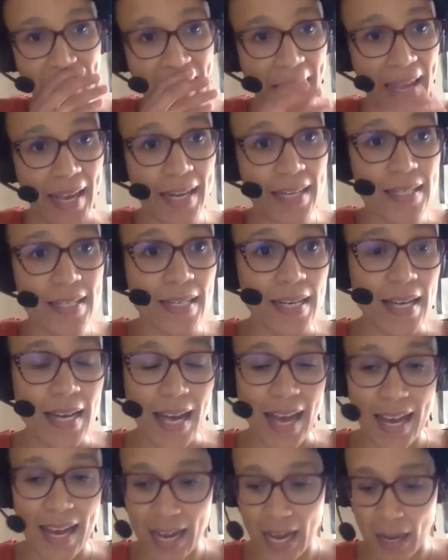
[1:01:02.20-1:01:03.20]
aid
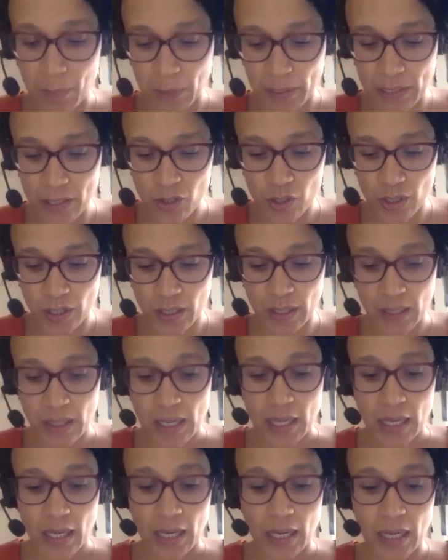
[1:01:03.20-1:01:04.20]
and abolition.
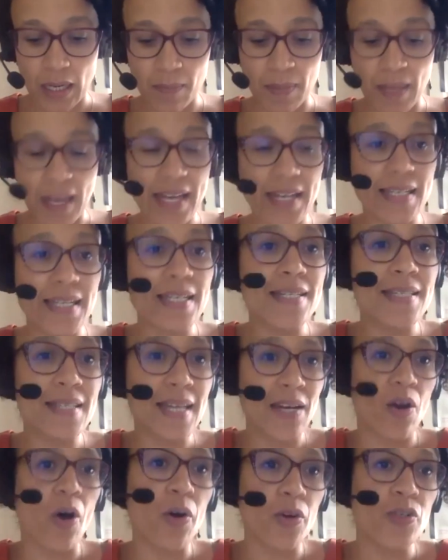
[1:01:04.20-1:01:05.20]
And this
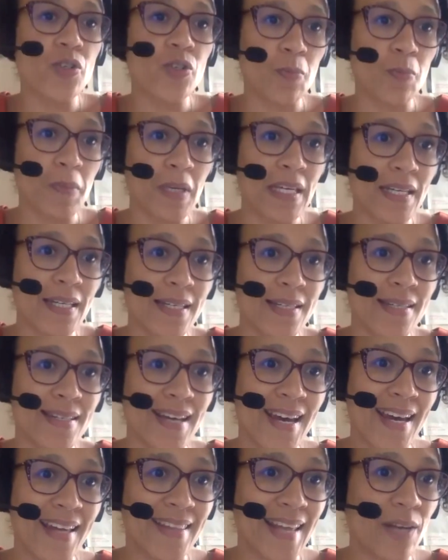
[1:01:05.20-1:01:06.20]
then also means
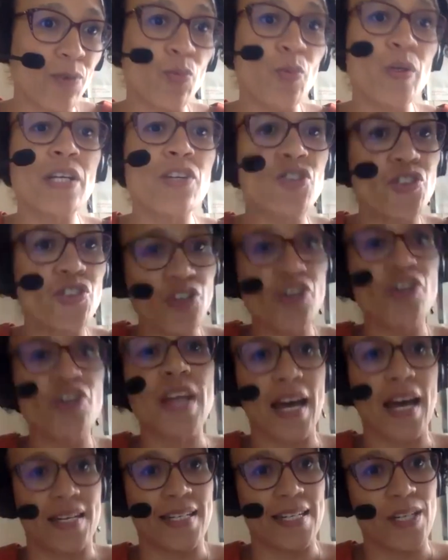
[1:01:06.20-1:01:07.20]
that we should
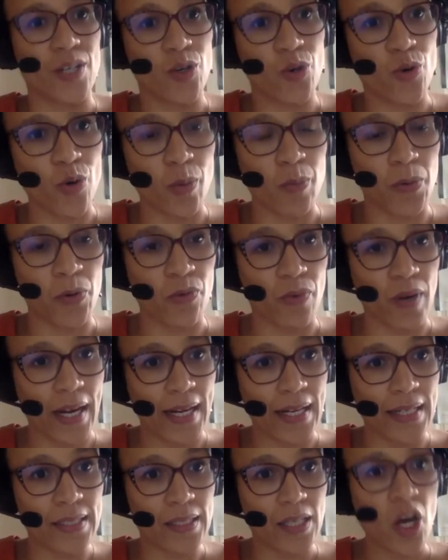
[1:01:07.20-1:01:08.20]
not
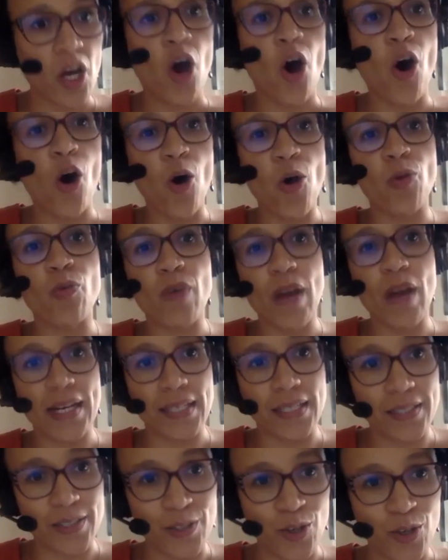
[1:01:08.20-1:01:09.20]
incorporate all
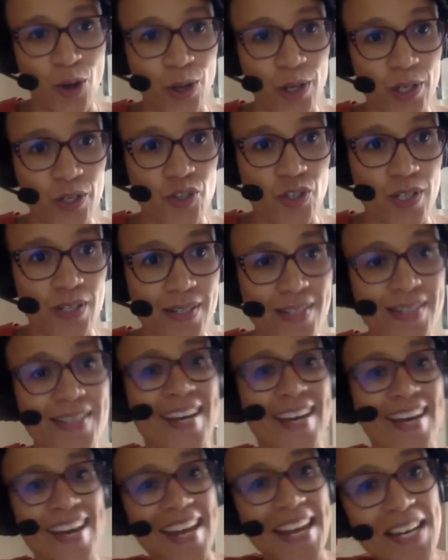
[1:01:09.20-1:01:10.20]
radical knowledges
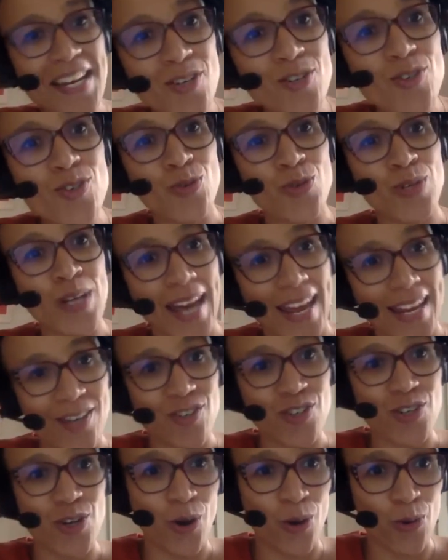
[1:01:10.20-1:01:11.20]
into the
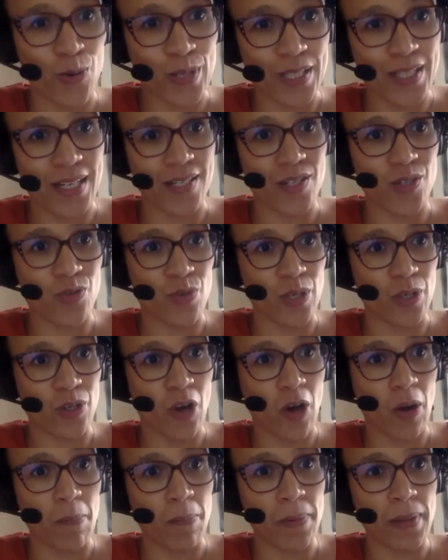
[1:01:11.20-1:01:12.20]
NGO industrial
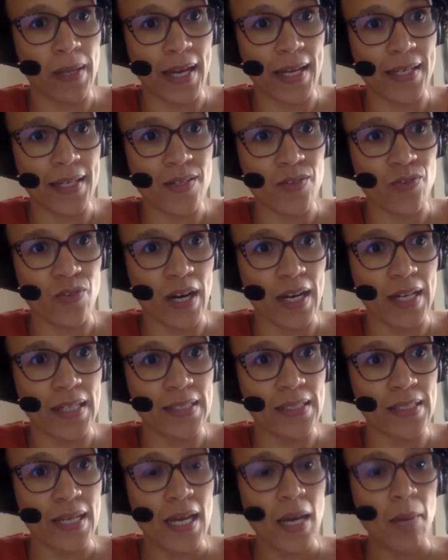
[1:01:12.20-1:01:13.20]
complex,
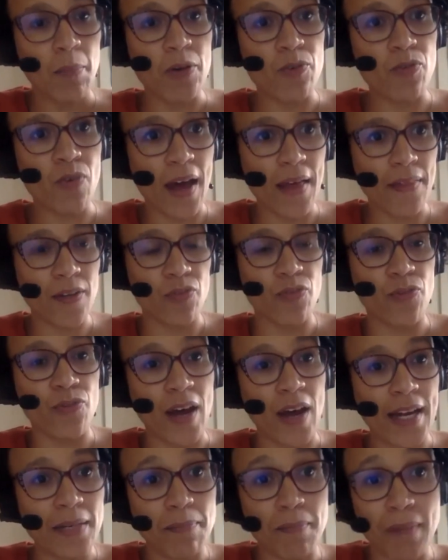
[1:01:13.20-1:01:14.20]
right? But rather
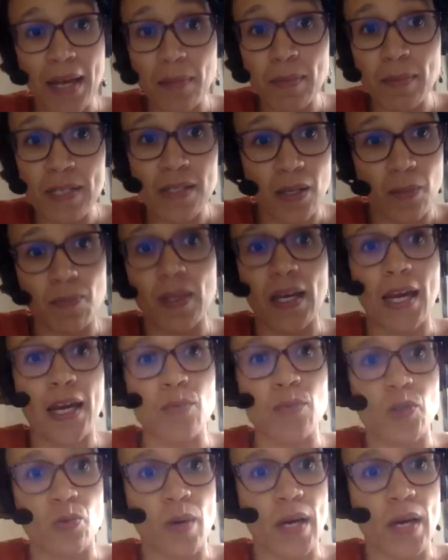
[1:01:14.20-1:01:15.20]
find maybe
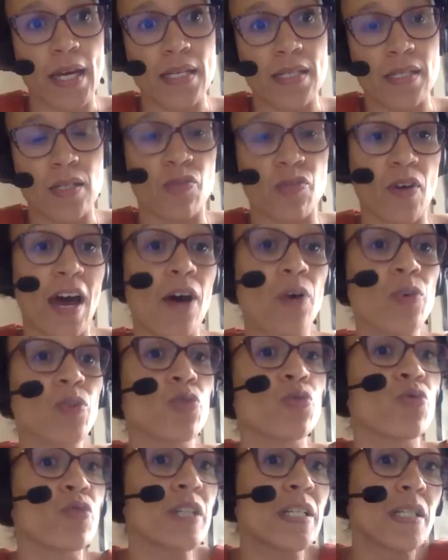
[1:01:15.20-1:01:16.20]
sometimes ways of how
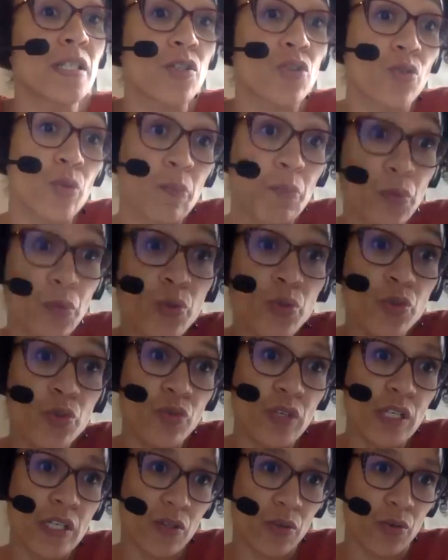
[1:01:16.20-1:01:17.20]
to redistribute
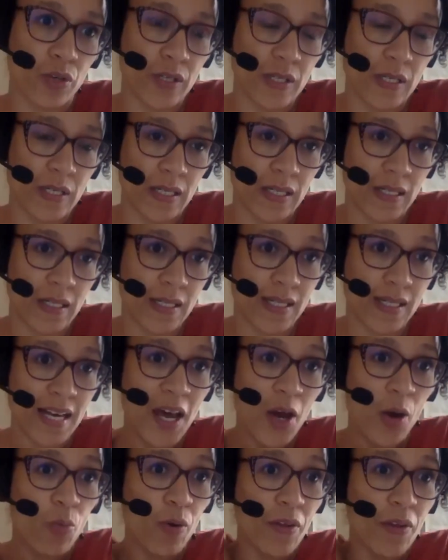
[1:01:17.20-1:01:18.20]
resources
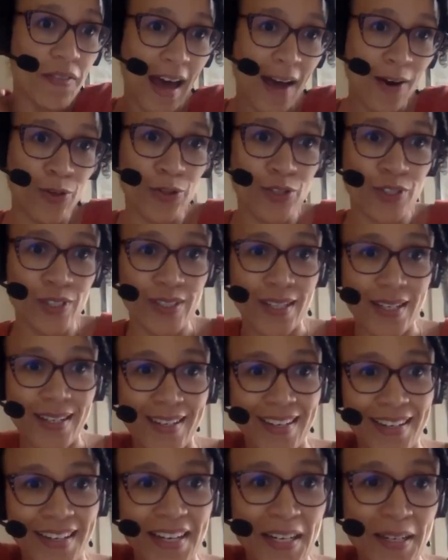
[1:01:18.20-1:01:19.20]
without
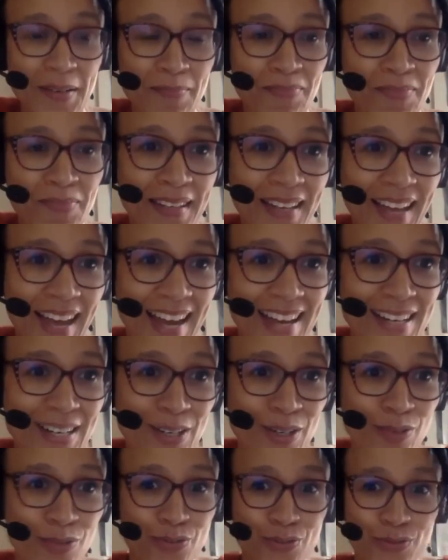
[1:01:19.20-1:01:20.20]
kind
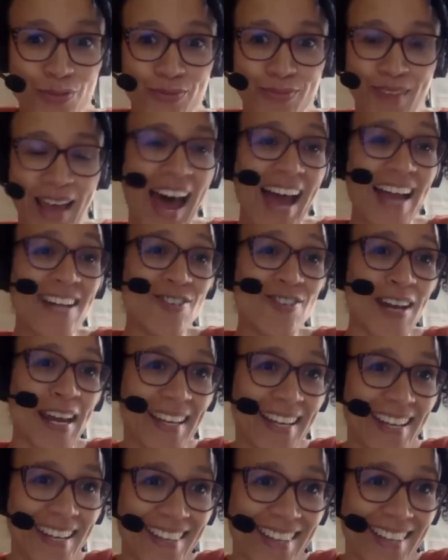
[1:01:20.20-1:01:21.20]
of
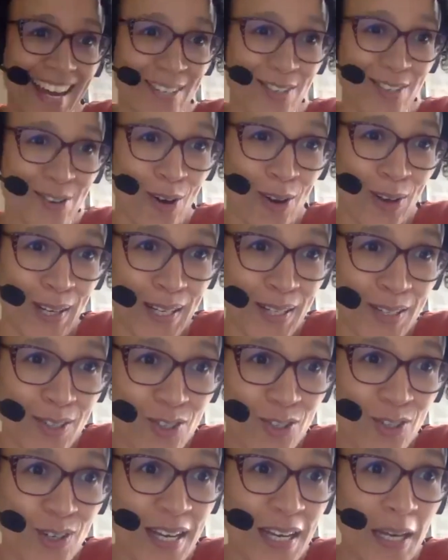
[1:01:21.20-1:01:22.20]
hijacking that
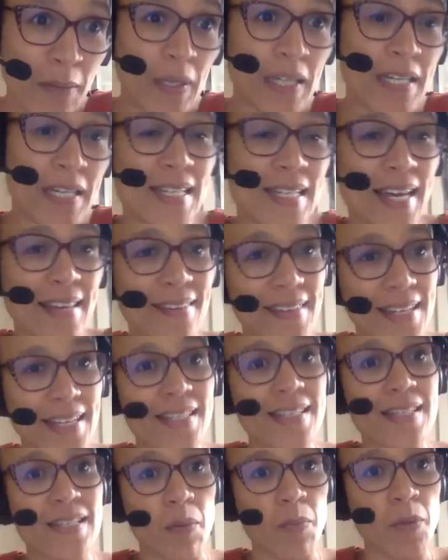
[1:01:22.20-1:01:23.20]
knowledge. Because I
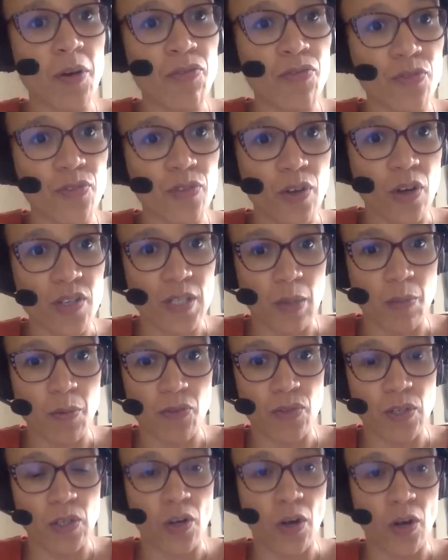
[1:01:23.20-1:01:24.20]
think some of
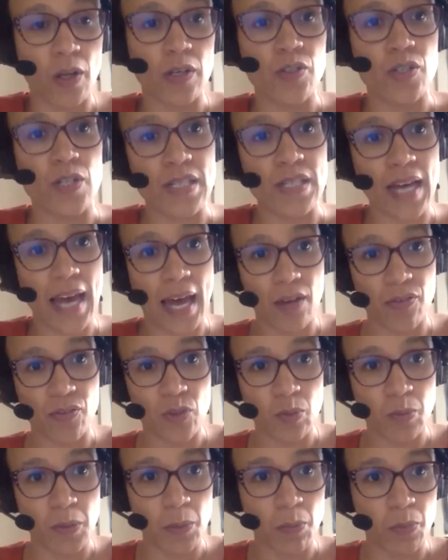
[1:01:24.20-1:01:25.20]
the knowledges have
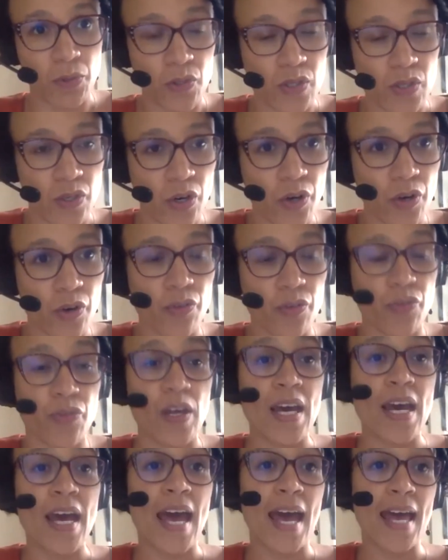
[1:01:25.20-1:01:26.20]
to be preserved,
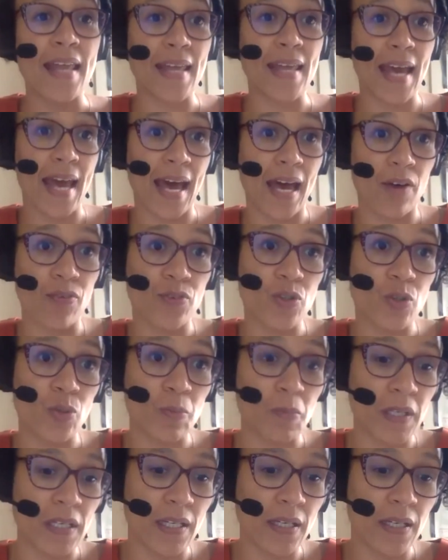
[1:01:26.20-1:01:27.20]
and they have to
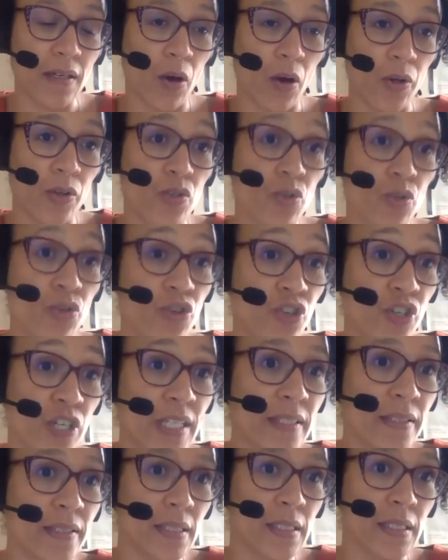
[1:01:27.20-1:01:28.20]
be also
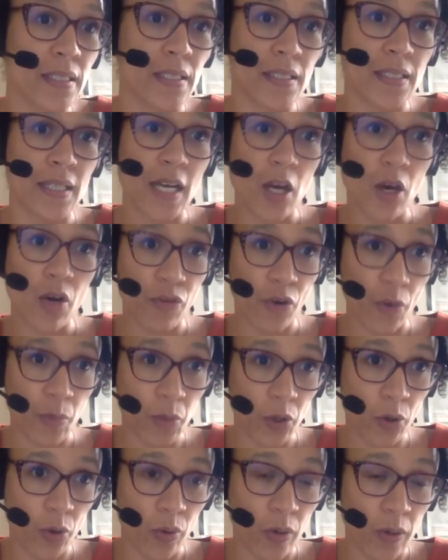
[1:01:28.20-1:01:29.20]
shielded
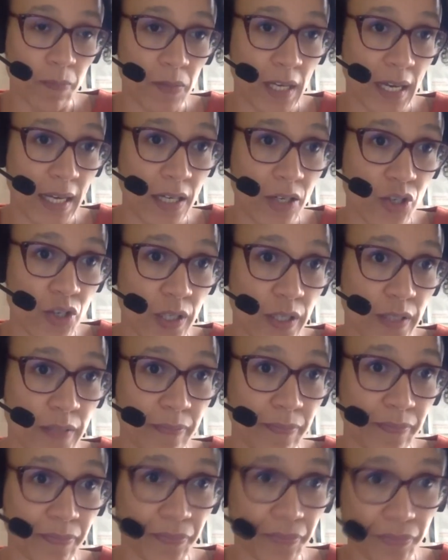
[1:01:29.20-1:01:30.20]
from
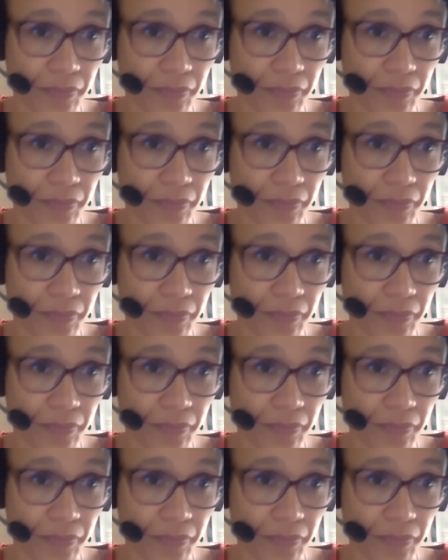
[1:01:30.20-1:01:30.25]
co-optation